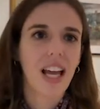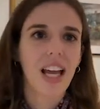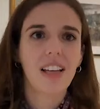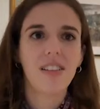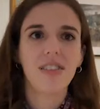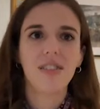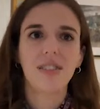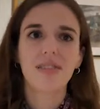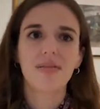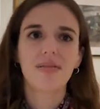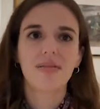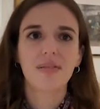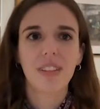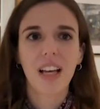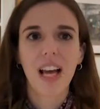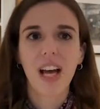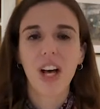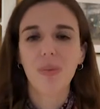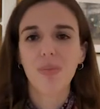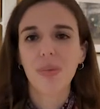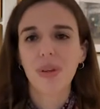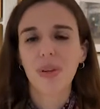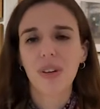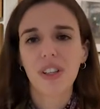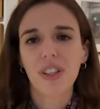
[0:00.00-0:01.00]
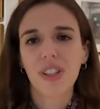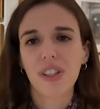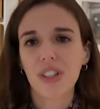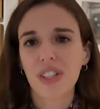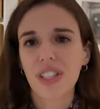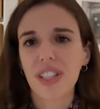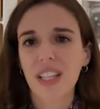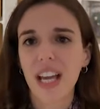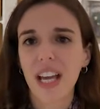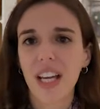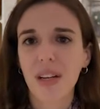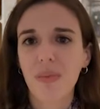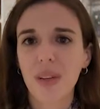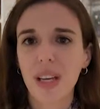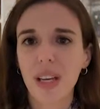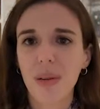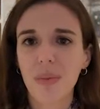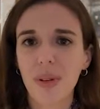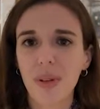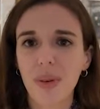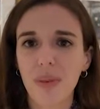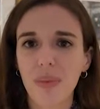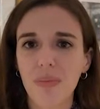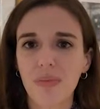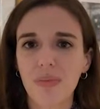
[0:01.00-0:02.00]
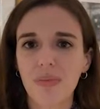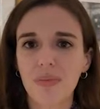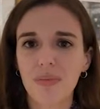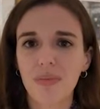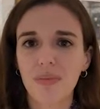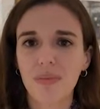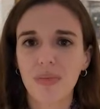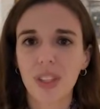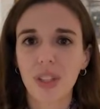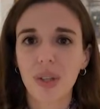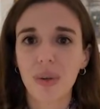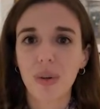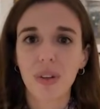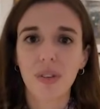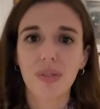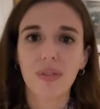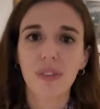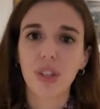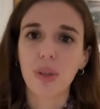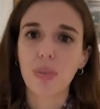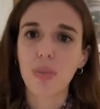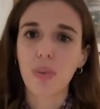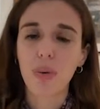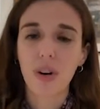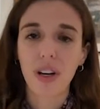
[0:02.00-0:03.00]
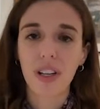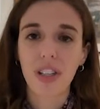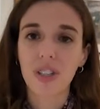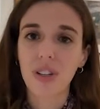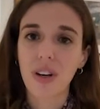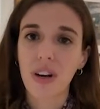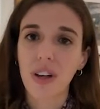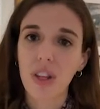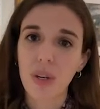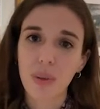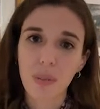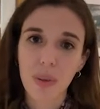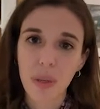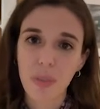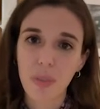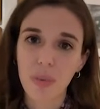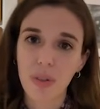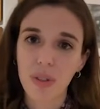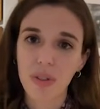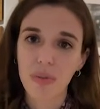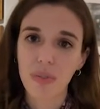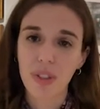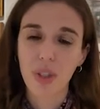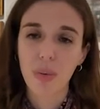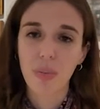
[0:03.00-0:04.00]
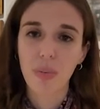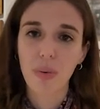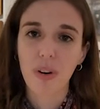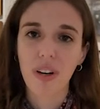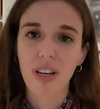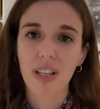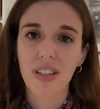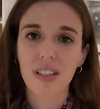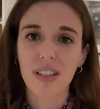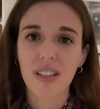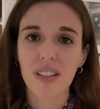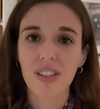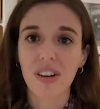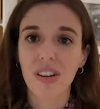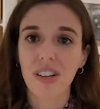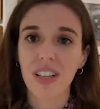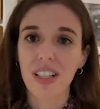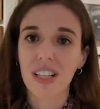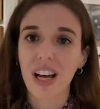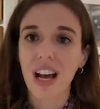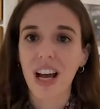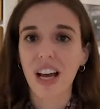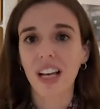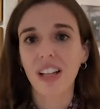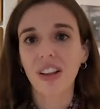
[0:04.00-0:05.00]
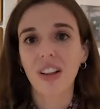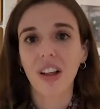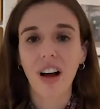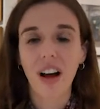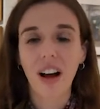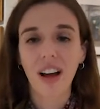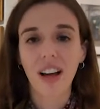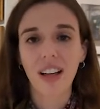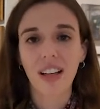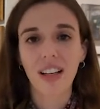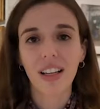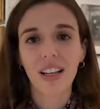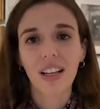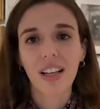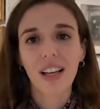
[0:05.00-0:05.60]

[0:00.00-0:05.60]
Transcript: you understand maybe your viewpoints or other people's viewpoints and start a dialogue